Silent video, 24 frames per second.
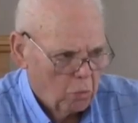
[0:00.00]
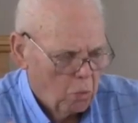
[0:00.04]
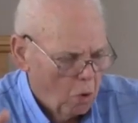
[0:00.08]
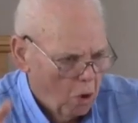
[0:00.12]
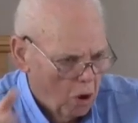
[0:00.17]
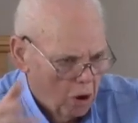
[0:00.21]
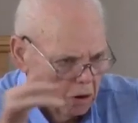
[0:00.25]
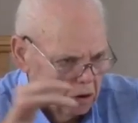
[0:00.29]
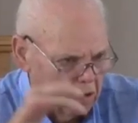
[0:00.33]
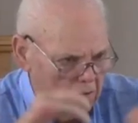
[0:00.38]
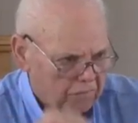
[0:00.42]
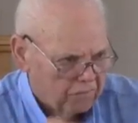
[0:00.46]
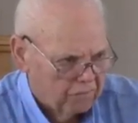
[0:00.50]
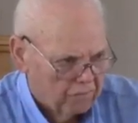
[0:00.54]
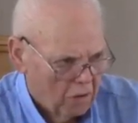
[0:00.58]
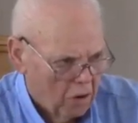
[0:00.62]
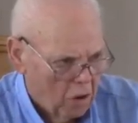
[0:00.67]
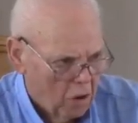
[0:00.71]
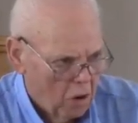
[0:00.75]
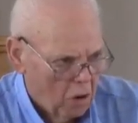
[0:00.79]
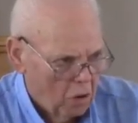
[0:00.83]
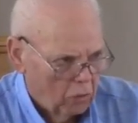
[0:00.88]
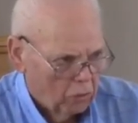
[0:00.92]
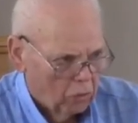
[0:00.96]

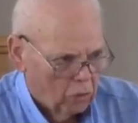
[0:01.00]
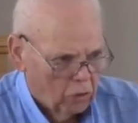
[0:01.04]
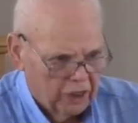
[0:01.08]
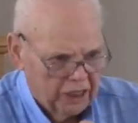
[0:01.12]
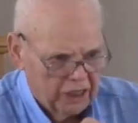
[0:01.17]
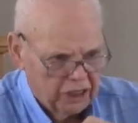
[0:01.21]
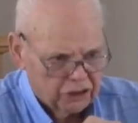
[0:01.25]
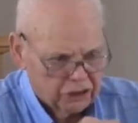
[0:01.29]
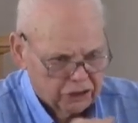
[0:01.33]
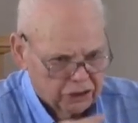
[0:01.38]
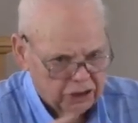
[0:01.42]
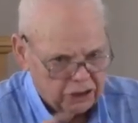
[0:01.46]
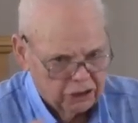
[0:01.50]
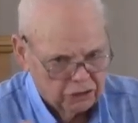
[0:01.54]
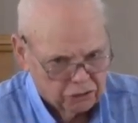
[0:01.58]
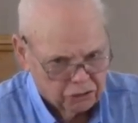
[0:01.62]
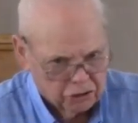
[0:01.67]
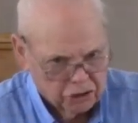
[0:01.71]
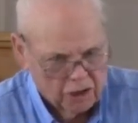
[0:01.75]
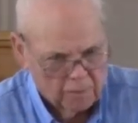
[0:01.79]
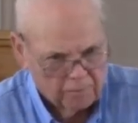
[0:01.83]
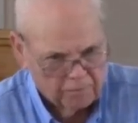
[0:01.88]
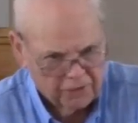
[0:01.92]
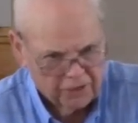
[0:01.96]
waterfall or he's seen
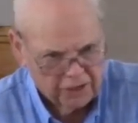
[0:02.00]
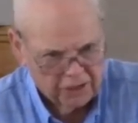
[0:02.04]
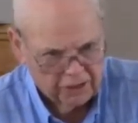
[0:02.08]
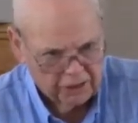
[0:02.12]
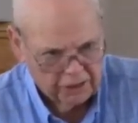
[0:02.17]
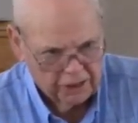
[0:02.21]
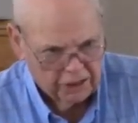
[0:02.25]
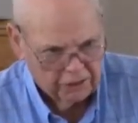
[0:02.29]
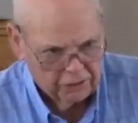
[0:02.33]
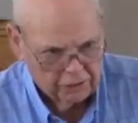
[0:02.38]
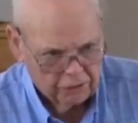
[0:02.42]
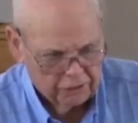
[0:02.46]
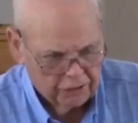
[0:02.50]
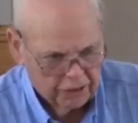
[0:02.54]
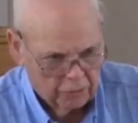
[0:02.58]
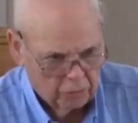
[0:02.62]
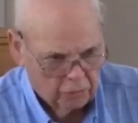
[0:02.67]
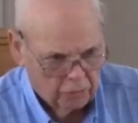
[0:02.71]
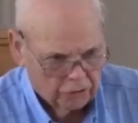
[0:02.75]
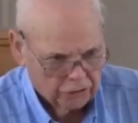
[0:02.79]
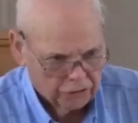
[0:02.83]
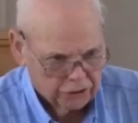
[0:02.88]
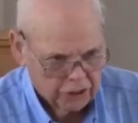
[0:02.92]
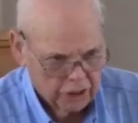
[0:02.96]
something another that
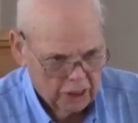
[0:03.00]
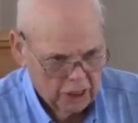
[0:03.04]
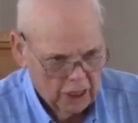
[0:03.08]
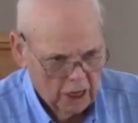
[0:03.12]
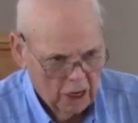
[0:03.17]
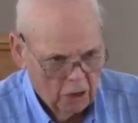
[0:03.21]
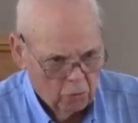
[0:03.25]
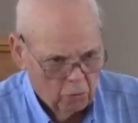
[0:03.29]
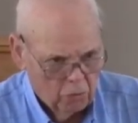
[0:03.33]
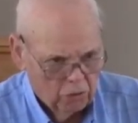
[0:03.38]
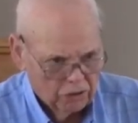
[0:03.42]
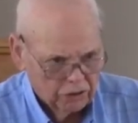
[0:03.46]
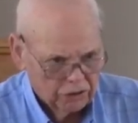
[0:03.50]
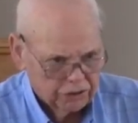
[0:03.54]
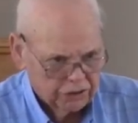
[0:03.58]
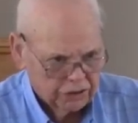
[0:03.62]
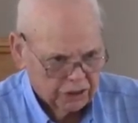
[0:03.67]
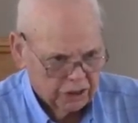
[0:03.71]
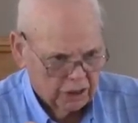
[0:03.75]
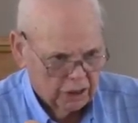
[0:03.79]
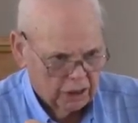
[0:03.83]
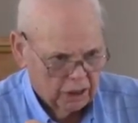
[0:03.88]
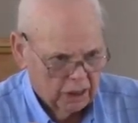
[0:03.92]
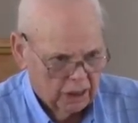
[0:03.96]
was
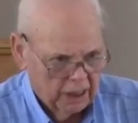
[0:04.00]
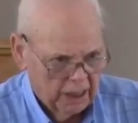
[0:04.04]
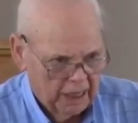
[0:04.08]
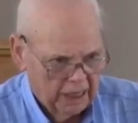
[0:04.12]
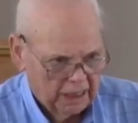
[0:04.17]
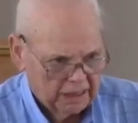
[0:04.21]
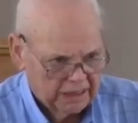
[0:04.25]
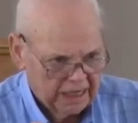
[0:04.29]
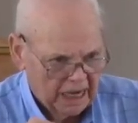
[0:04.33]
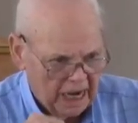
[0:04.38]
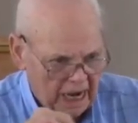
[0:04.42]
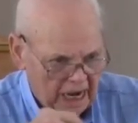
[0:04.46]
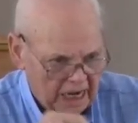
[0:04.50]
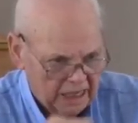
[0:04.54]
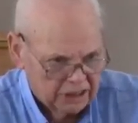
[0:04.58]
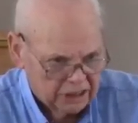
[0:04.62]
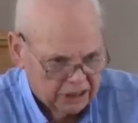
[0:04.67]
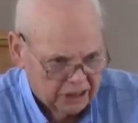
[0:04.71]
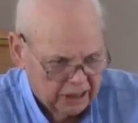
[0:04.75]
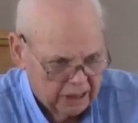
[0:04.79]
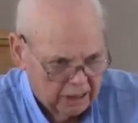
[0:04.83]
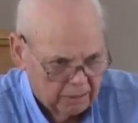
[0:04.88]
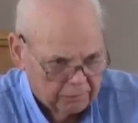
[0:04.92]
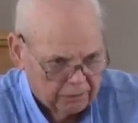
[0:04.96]
was uh, enticed
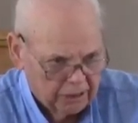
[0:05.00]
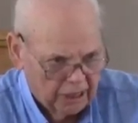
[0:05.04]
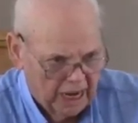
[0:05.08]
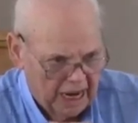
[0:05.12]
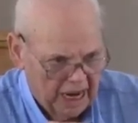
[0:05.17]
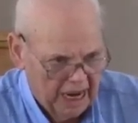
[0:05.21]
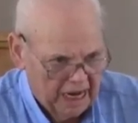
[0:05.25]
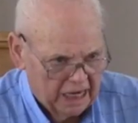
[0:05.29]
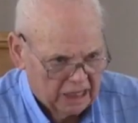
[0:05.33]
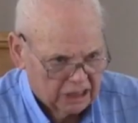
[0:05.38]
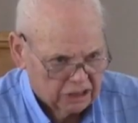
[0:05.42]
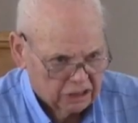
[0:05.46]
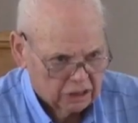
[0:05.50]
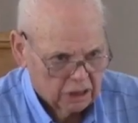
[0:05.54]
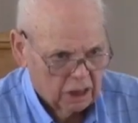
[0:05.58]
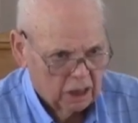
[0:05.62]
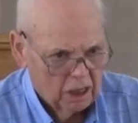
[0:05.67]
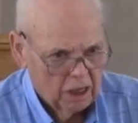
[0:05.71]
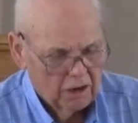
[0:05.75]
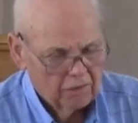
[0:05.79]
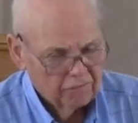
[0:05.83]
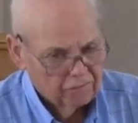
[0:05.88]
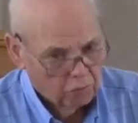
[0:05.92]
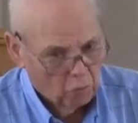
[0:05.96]
him to ask
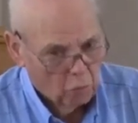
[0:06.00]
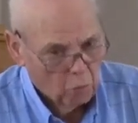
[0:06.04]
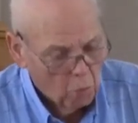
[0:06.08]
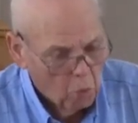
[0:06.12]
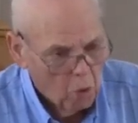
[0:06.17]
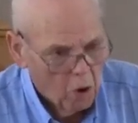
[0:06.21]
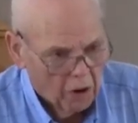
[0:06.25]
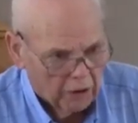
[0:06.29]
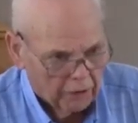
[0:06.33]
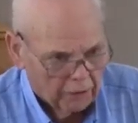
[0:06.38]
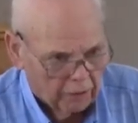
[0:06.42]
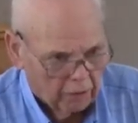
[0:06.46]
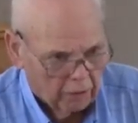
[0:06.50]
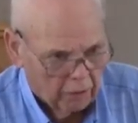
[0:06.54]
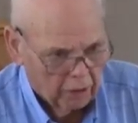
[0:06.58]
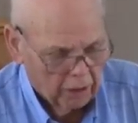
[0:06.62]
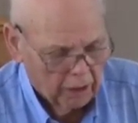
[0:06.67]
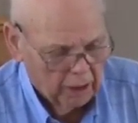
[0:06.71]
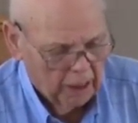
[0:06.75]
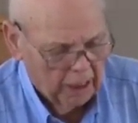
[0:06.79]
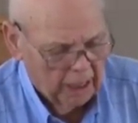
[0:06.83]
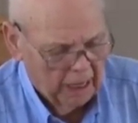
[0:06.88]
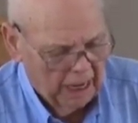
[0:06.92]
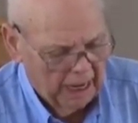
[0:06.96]
for water.
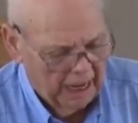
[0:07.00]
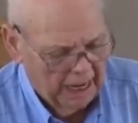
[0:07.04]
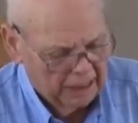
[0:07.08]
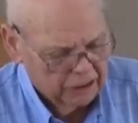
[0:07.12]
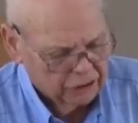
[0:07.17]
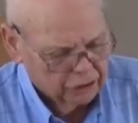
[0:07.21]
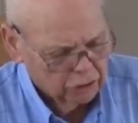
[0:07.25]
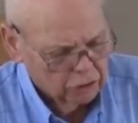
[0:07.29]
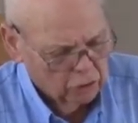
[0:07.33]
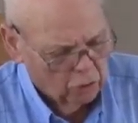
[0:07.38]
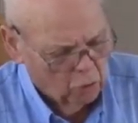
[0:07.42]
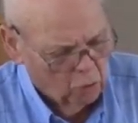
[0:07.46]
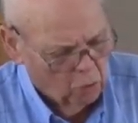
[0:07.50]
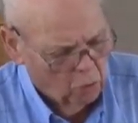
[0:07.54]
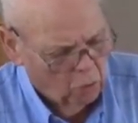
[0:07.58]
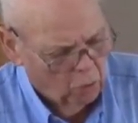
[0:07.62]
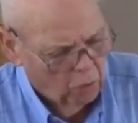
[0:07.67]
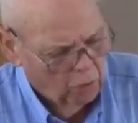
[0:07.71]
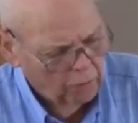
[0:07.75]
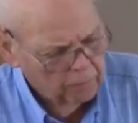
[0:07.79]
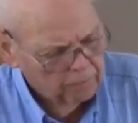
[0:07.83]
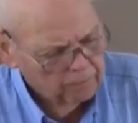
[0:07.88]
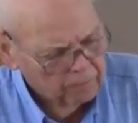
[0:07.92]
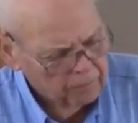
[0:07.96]
And
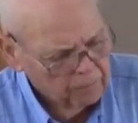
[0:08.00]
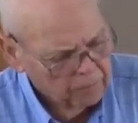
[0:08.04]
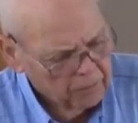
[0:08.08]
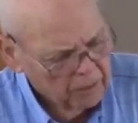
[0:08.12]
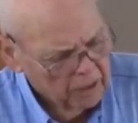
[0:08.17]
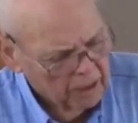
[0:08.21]
so,